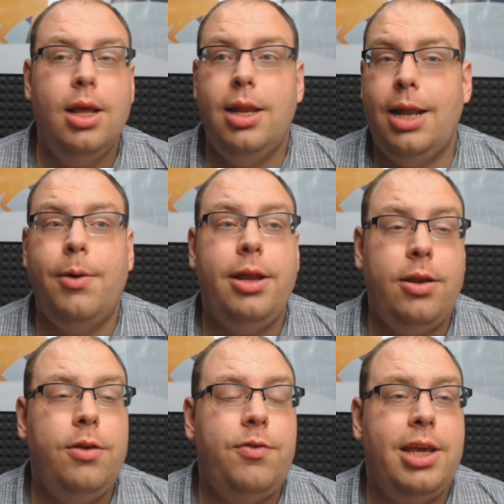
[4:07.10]
Now, I
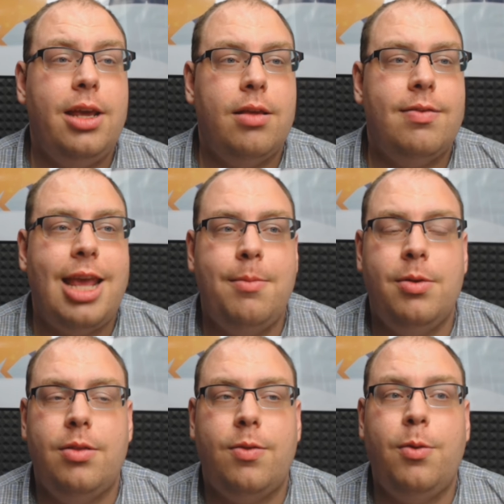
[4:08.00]
do think her
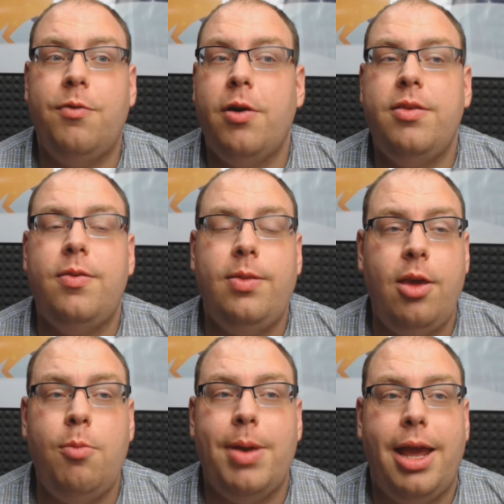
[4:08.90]
statements were very
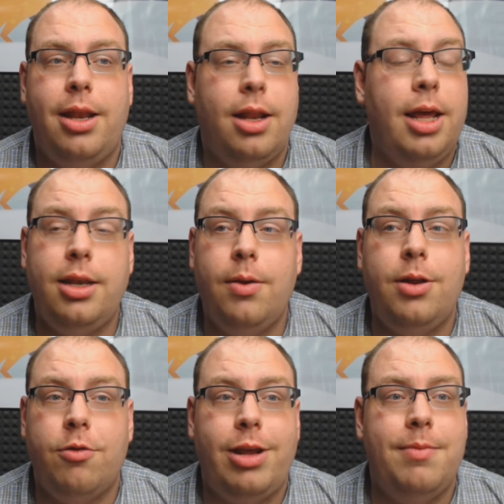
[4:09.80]
stupid, and I don't
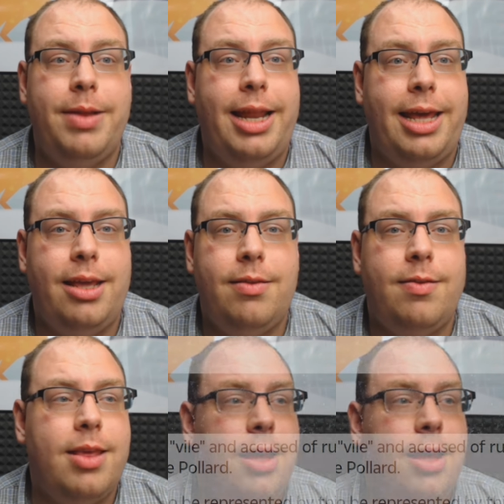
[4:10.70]
agree in the least.